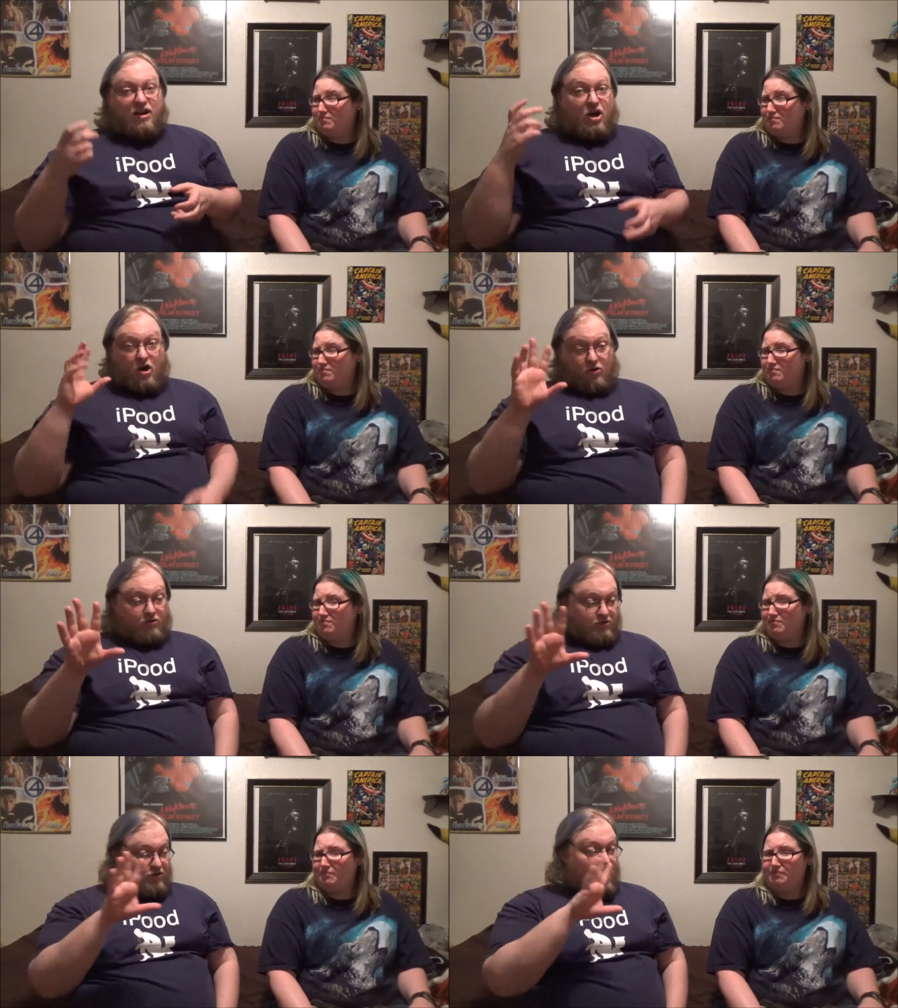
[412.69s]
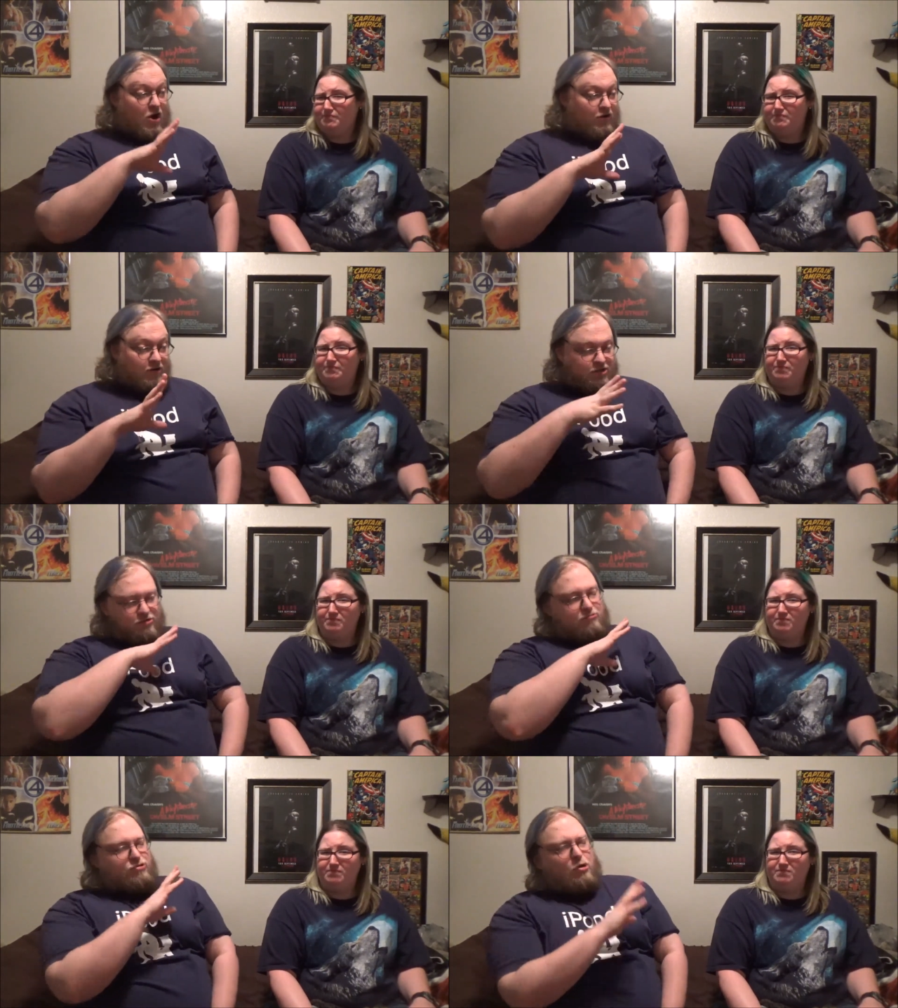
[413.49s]
Speaker 1: Oh no!
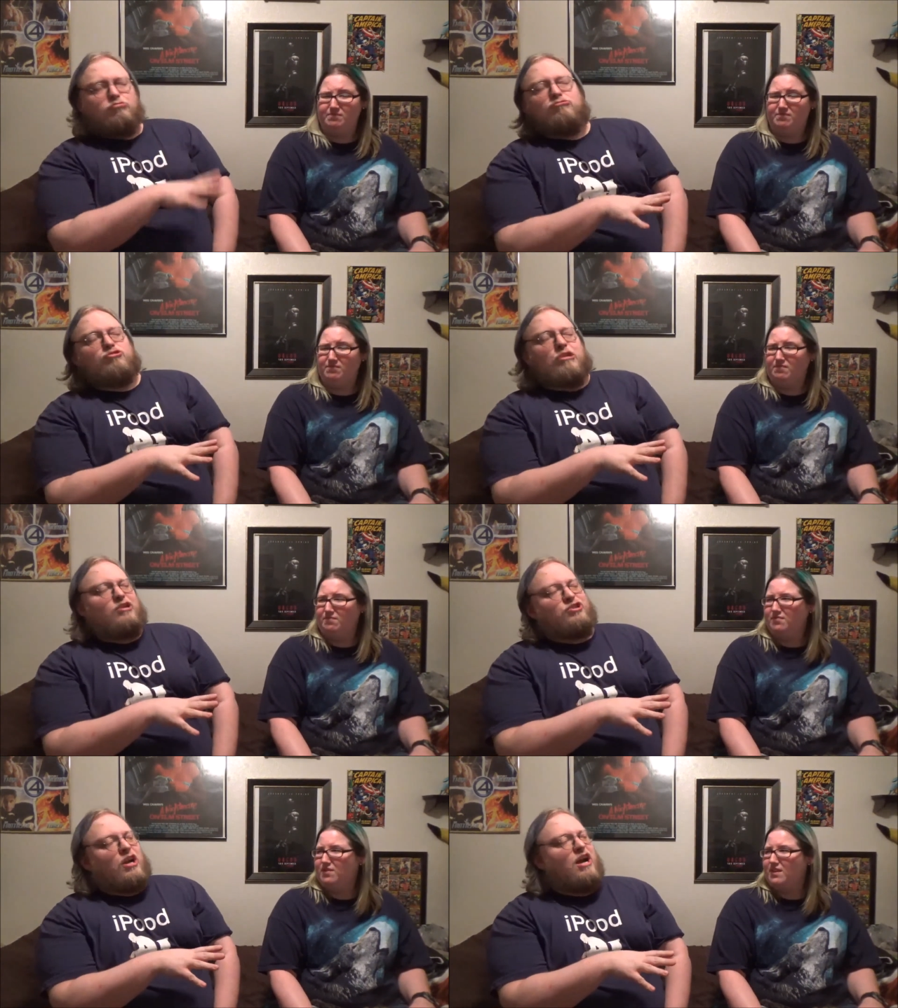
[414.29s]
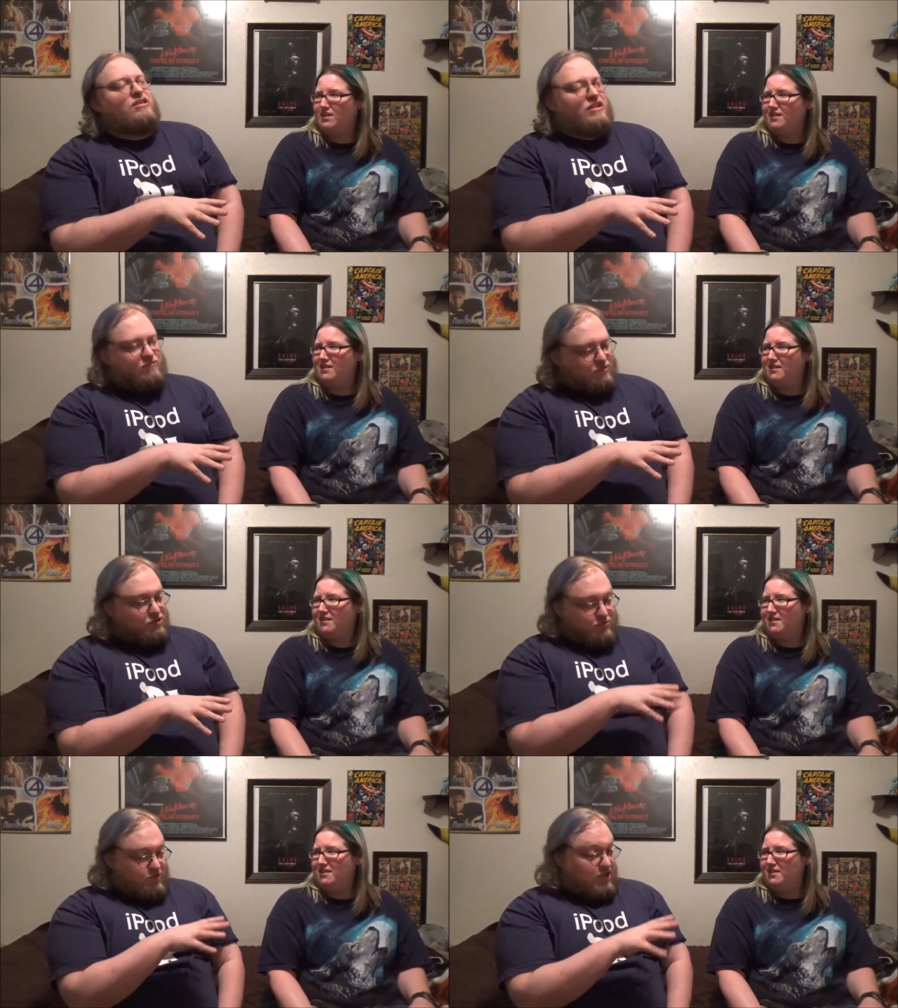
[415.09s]
Don't, don't scratch your eyes afterwards.
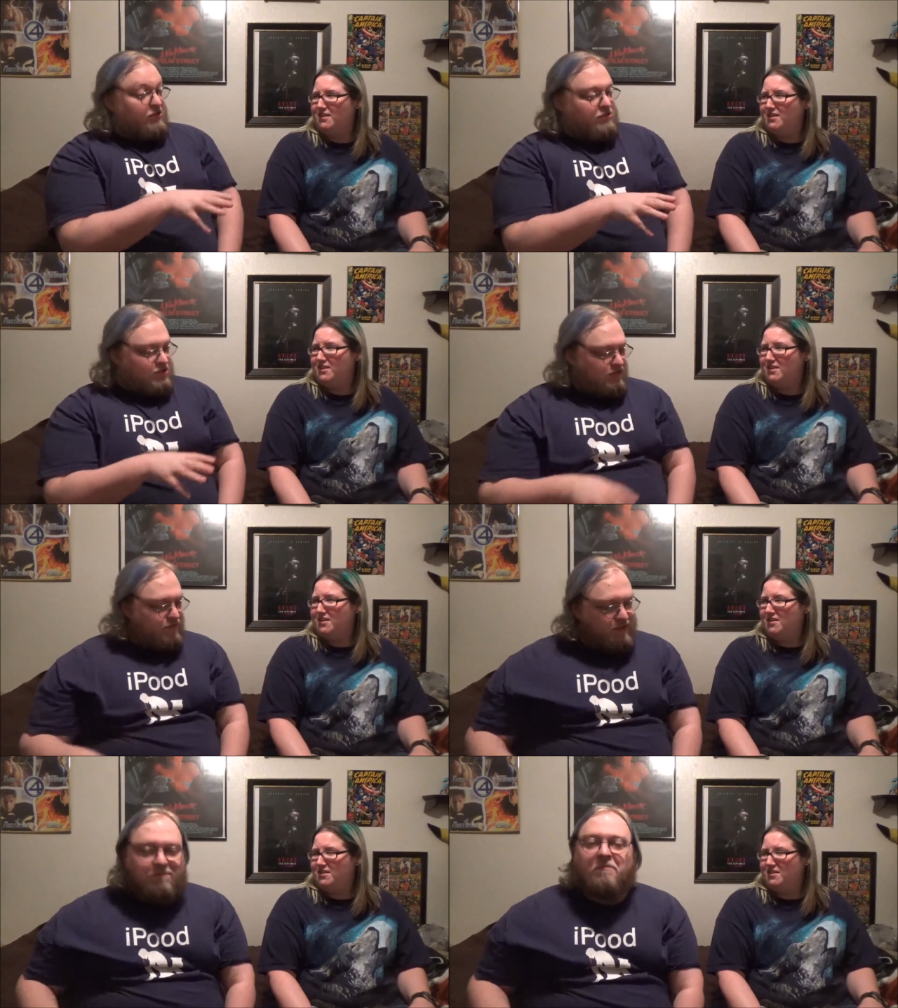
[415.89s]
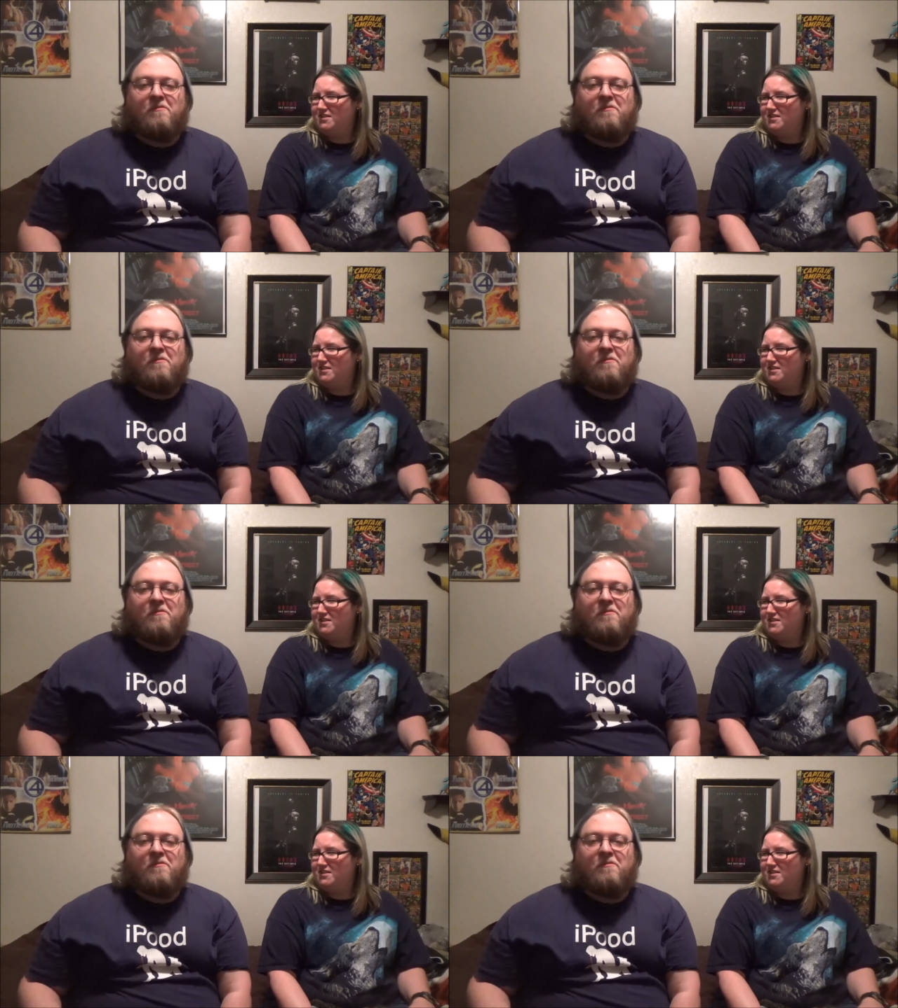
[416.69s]
You will kill yourself then.